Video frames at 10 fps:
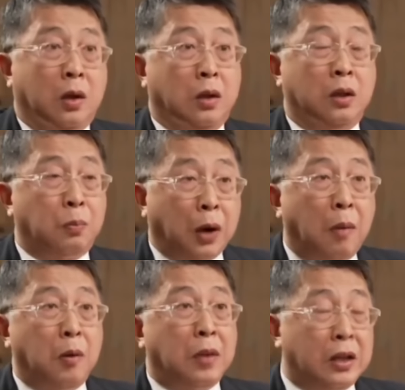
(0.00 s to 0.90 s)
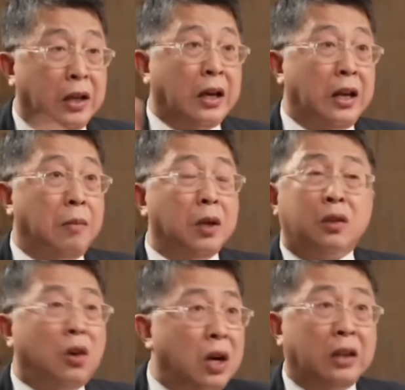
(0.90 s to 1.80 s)
this problem that they claim. It's
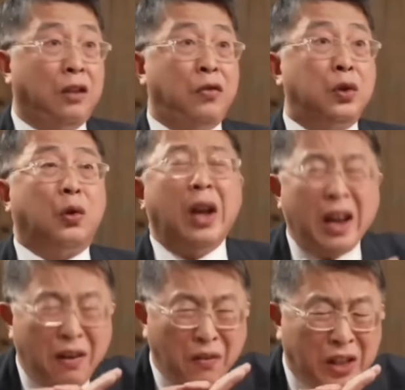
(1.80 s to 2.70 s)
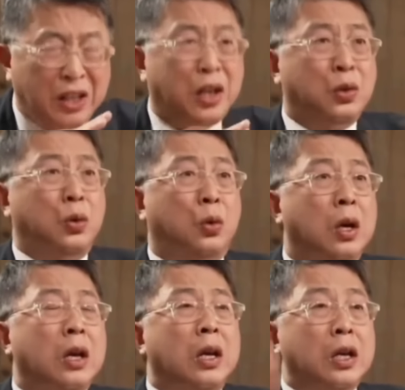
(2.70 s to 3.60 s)
all artificial. Everything they do,
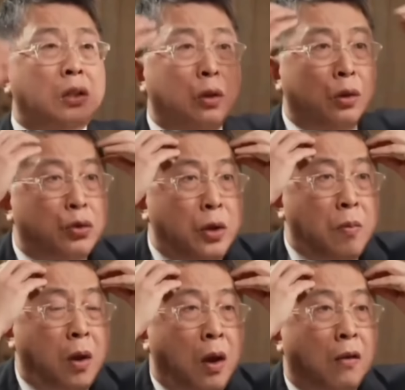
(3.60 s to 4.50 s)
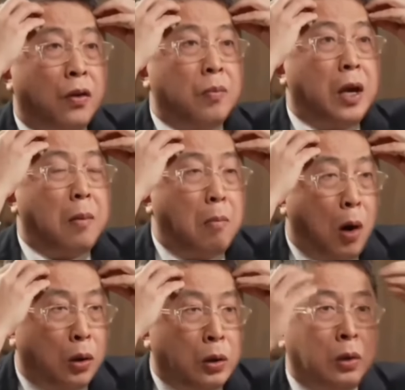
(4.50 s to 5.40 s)
it's all dream from their
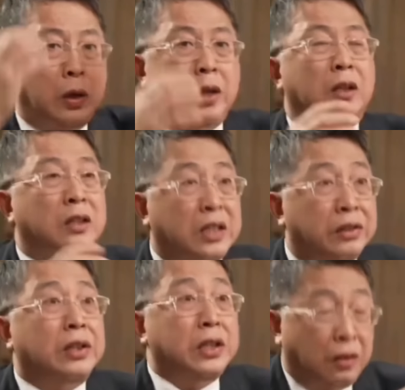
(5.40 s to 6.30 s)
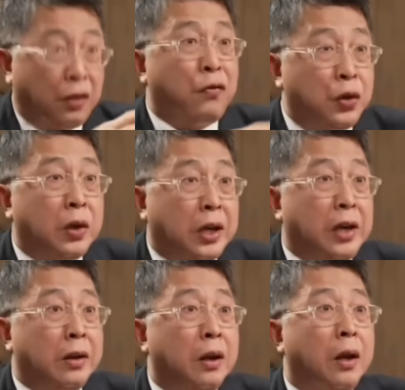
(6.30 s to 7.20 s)
model and the tyranny of the few
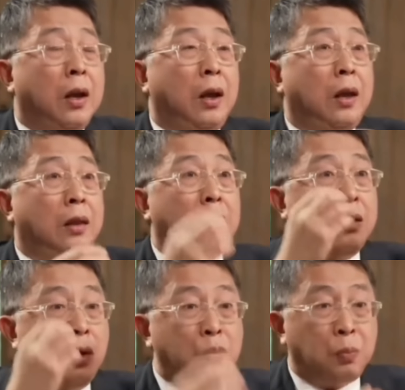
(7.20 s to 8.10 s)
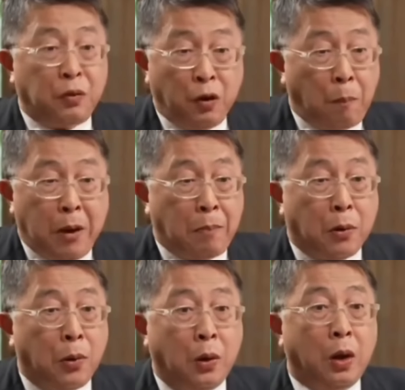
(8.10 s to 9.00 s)
again. That those few
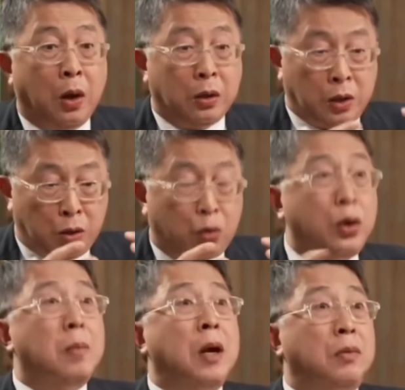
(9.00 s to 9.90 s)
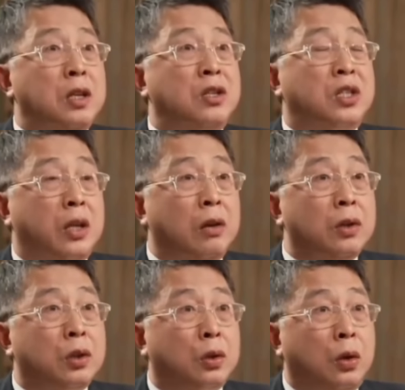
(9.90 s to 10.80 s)
people just dream up this scary
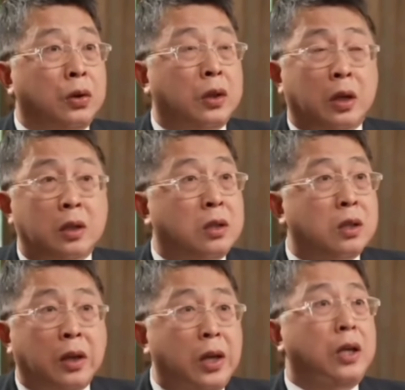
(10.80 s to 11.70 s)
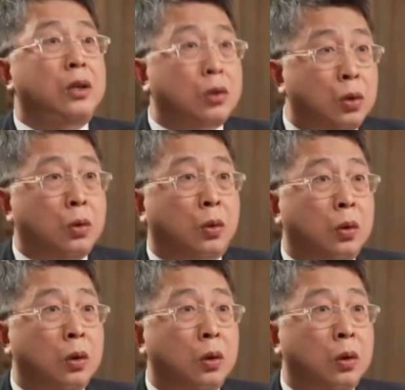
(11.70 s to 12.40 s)
story that it just ain't true.